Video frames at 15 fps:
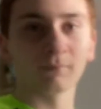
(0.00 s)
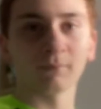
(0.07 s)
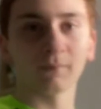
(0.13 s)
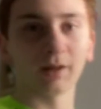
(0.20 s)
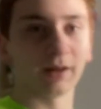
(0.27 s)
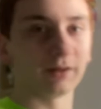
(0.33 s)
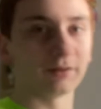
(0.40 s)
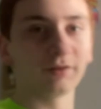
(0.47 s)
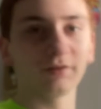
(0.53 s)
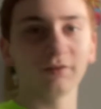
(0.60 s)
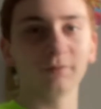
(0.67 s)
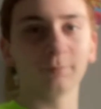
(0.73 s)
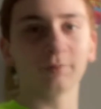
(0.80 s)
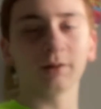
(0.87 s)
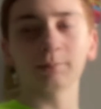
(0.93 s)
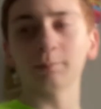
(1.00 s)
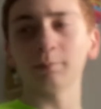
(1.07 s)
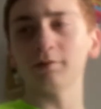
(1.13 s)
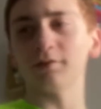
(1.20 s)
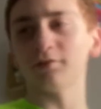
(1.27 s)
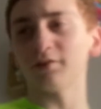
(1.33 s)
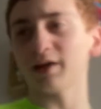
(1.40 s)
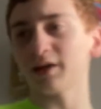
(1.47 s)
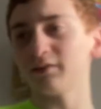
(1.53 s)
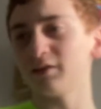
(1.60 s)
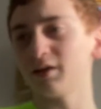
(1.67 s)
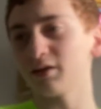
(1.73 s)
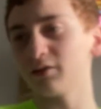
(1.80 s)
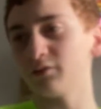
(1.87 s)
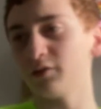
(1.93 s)
And this is probably the second
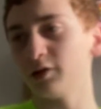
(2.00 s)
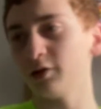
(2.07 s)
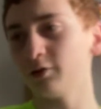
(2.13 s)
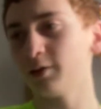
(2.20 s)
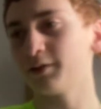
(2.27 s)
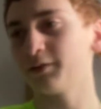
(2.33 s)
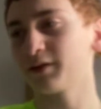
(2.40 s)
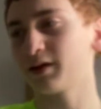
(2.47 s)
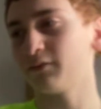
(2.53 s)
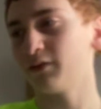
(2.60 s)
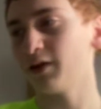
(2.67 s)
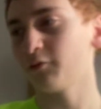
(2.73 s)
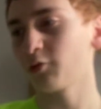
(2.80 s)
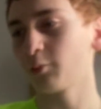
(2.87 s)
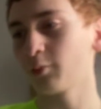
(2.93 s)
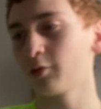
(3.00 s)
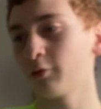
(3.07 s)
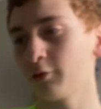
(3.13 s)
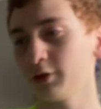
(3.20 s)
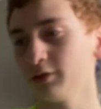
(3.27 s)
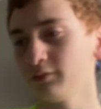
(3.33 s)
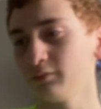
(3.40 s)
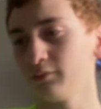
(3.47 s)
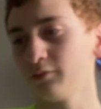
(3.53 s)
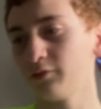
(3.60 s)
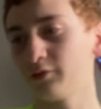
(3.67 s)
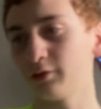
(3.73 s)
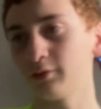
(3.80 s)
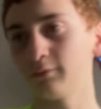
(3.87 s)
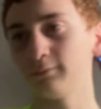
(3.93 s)
longest video I think I've ever recorded.
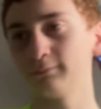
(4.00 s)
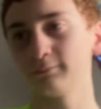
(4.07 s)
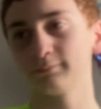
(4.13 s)
So